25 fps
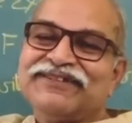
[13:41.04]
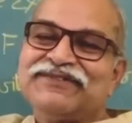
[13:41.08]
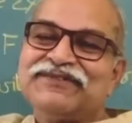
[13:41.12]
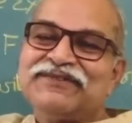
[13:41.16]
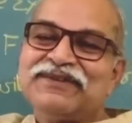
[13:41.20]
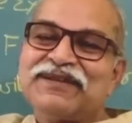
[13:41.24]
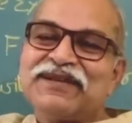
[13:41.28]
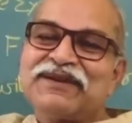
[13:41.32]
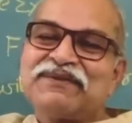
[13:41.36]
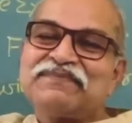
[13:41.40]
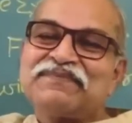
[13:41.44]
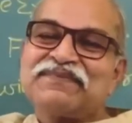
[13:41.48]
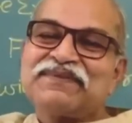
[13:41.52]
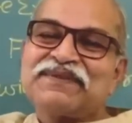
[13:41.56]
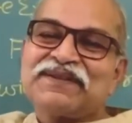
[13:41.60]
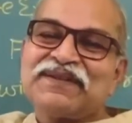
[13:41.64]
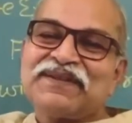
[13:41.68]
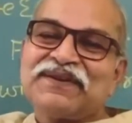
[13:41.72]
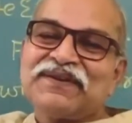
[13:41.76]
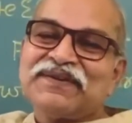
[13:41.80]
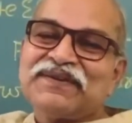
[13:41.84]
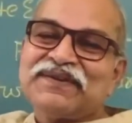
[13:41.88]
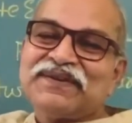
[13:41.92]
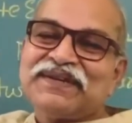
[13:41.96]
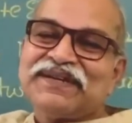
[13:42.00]
Coulomb's
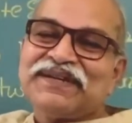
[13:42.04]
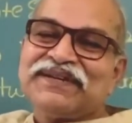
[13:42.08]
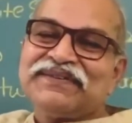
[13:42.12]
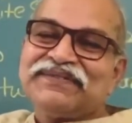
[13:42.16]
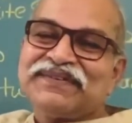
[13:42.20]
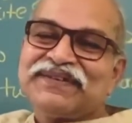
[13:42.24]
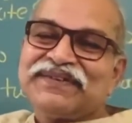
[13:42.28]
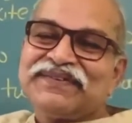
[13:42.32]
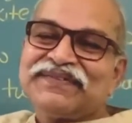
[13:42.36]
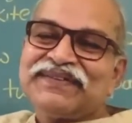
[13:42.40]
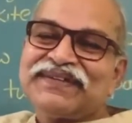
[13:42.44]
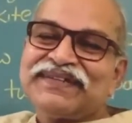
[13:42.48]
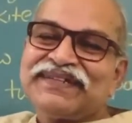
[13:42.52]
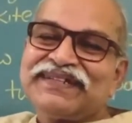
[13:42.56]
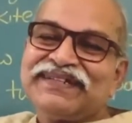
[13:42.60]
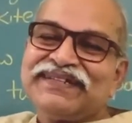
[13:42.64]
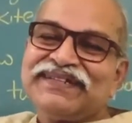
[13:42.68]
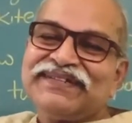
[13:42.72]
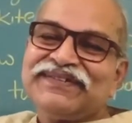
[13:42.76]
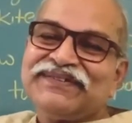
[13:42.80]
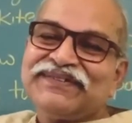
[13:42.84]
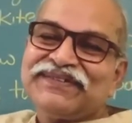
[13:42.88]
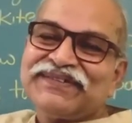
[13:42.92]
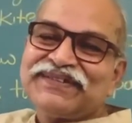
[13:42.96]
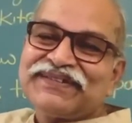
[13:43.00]
law,
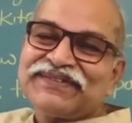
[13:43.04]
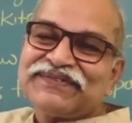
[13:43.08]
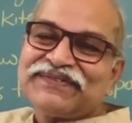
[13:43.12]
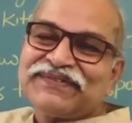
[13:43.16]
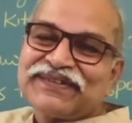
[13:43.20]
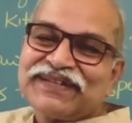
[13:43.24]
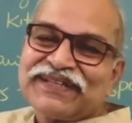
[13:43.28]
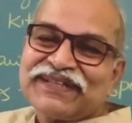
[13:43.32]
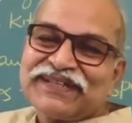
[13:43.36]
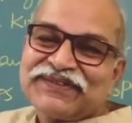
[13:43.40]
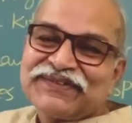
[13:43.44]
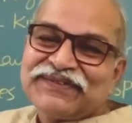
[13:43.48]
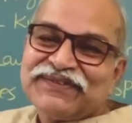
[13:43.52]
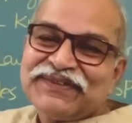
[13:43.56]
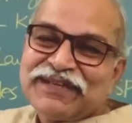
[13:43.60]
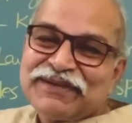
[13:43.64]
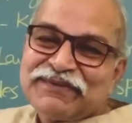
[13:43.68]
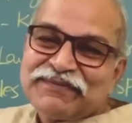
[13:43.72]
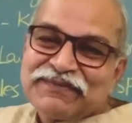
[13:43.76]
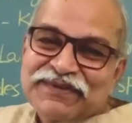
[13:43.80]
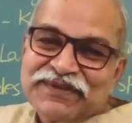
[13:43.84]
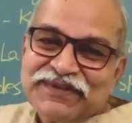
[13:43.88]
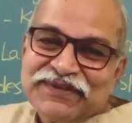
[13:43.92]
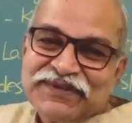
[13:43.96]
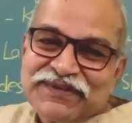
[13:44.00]
everyone knows what is
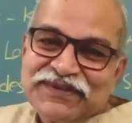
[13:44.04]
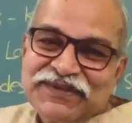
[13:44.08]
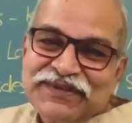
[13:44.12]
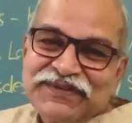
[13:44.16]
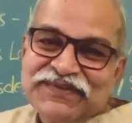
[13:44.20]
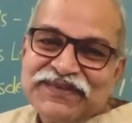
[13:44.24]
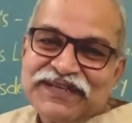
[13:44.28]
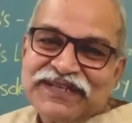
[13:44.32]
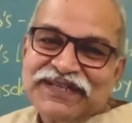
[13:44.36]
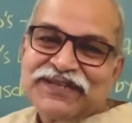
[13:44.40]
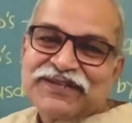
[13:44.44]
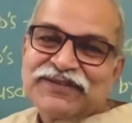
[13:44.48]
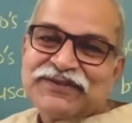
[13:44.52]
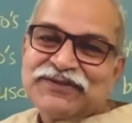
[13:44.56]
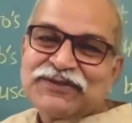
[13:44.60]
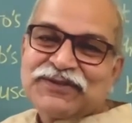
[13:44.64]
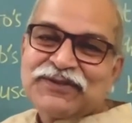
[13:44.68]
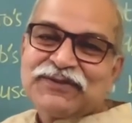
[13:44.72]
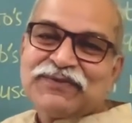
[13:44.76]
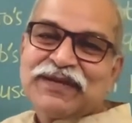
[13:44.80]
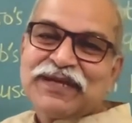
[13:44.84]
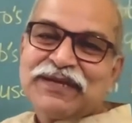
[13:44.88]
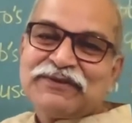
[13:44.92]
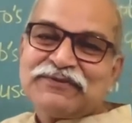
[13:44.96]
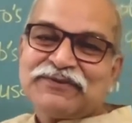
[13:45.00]
Coulomb's law, Q1, Q2,
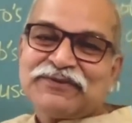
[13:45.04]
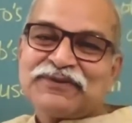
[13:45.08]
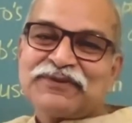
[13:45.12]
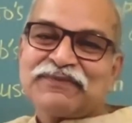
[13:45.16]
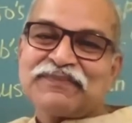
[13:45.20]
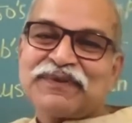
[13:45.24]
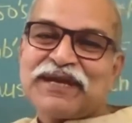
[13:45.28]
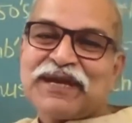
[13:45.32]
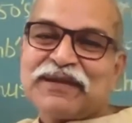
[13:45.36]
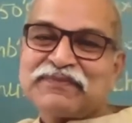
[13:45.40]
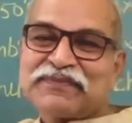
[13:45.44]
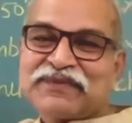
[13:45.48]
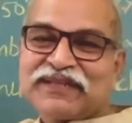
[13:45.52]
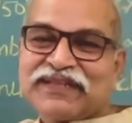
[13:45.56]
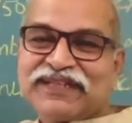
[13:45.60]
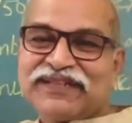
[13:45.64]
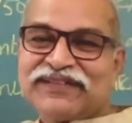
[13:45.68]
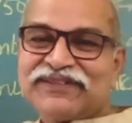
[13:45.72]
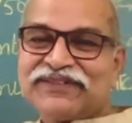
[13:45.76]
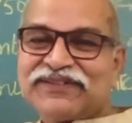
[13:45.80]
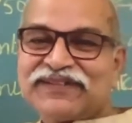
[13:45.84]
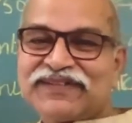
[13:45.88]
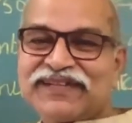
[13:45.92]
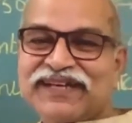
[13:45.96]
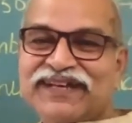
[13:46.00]
Y4, by
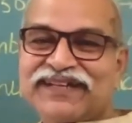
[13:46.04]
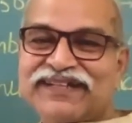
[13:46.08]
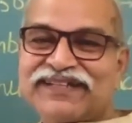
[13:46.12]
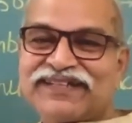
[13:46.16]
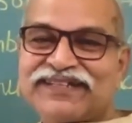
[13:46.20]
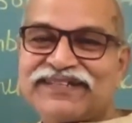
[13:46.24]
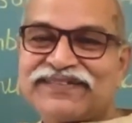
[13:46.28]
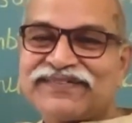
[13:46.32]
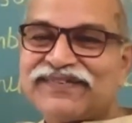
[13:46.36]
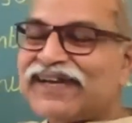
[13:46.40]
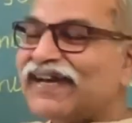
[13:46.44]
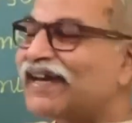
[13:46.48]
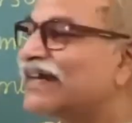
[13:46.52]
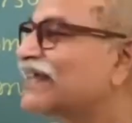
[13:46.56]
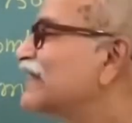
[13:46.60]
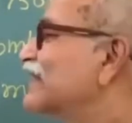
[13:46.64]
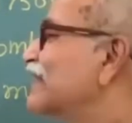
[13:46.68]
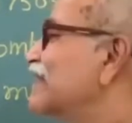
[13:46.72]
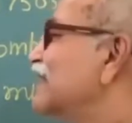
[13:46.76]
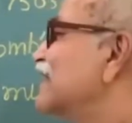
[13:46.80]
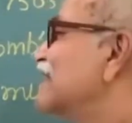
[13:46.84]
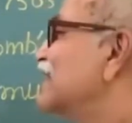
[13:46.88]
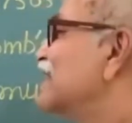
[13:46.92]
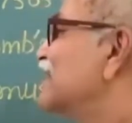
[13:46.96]
epsilon naught, R square.